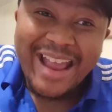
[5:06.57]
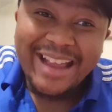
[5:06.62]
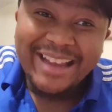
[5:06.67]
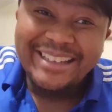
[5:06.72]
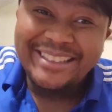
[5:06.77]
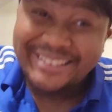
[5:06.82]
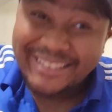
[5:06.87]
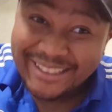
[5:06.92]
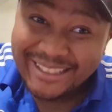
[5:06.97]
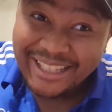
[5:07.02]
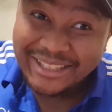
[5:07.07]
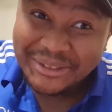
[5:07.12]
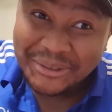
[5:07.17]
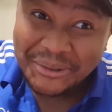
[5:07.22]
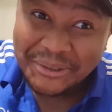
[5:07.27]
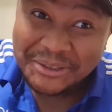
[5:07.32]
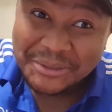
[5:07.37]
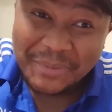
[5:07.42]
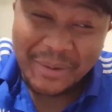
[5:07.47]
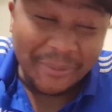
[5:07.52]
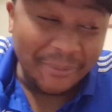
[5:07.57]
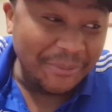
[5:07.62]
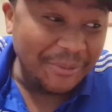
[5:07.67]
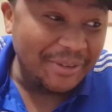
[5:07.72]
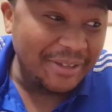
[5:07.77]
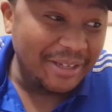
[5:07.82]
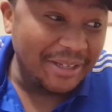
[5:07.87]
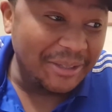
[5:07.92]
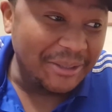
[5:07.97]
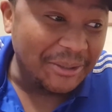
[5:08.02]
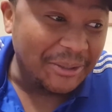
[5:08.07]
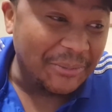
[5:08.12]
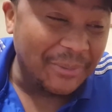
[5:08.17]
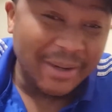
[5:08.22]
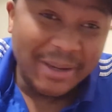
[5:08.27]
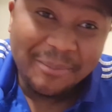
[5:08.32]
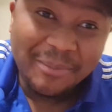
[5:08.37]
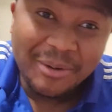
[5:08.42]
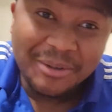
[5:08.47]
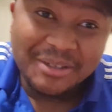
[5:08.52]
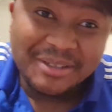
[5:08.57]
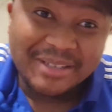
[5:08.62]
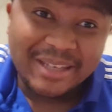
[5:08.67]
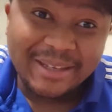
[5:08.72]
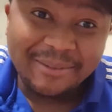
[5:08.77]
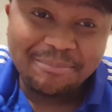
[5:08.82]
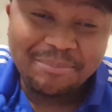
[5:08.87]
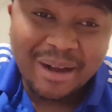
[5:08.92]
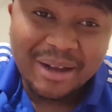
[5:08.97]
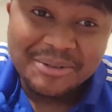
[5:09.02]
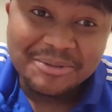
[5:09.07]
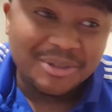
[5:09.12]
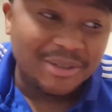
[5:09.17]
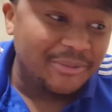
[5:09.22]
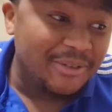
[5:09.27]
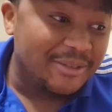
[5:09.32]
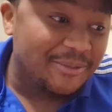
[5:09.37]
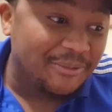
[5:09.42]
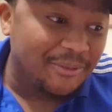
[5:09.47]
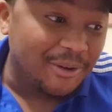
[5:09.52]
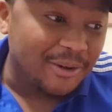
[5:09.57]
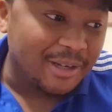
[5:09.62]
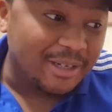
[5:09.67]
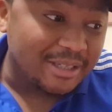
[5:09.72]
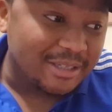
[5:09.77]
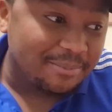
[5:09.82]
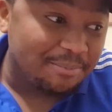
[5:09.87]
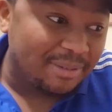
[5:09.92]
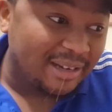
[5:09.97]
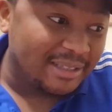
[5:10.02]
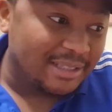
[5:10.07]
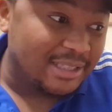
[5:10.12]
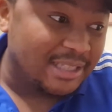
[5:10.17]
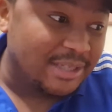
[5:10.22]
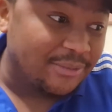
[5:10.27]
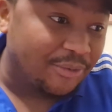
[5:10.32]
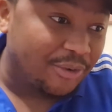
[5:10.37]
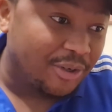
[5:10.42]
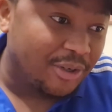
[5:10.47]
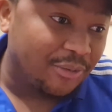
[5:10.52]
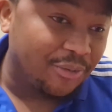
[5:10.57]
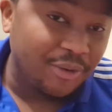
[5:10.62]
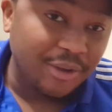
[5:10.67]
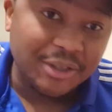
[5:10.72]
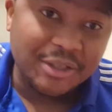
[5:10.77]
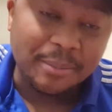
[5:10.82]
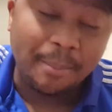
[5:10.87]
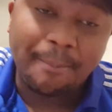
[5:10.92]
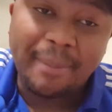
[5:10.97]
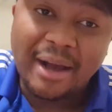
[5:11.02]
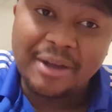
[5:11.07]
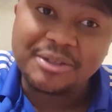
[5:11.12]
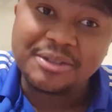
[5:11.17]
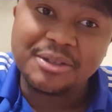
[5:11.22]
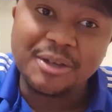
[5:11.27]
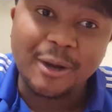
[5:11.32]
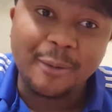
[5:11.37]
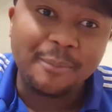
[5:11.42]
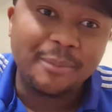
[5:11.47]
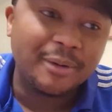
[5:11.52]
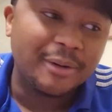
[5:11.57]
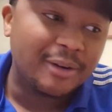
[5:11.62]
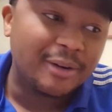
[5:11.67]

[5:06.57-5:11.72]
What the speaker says: You see that touch by Ronaldinho when the ball just bounced off his foot. He just planted his foot on the floor, just bounced up.